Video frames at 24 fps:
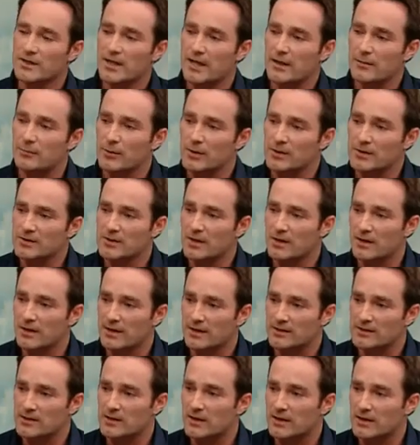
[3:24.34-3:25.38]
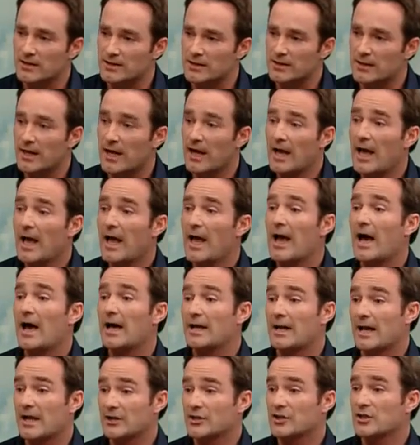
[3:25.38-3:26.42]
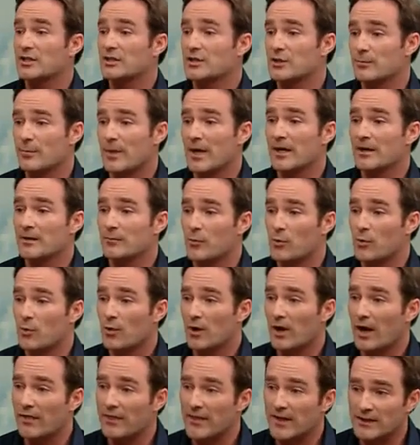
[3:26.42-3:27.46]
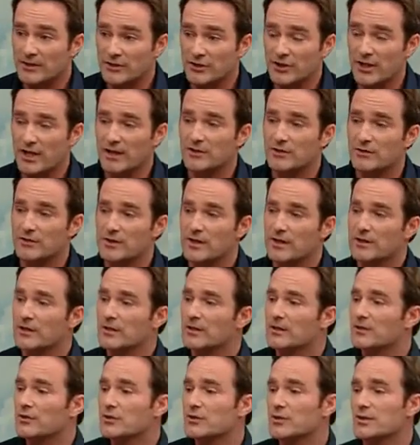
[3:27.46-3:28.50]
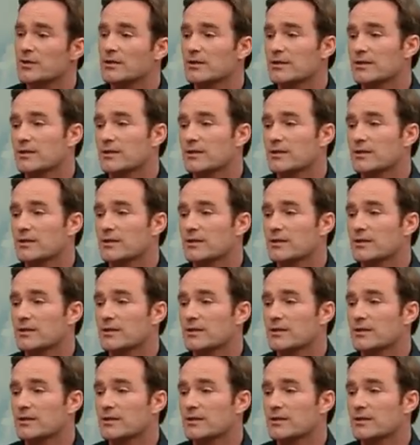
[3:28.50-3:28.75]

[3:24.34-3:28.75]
the tables on anxiety and actually demand more, and that shatters that illusion.